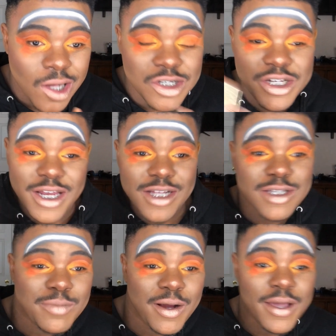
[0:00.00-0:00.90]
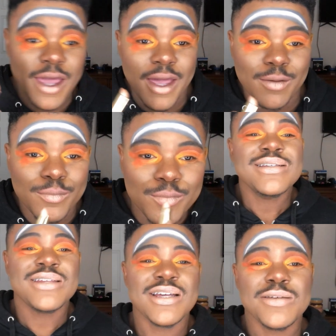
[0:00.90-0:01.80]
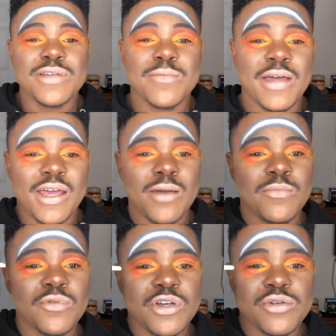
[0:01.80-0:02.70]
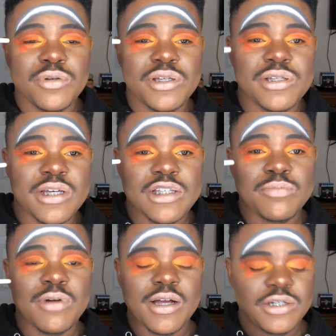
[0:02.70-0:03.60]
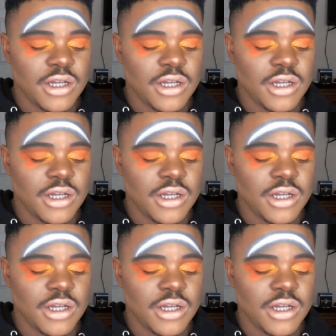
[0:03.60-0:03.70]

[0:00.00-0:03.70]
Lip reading: shout out to Mary Kay. So next I'm gonna take my M326 brush,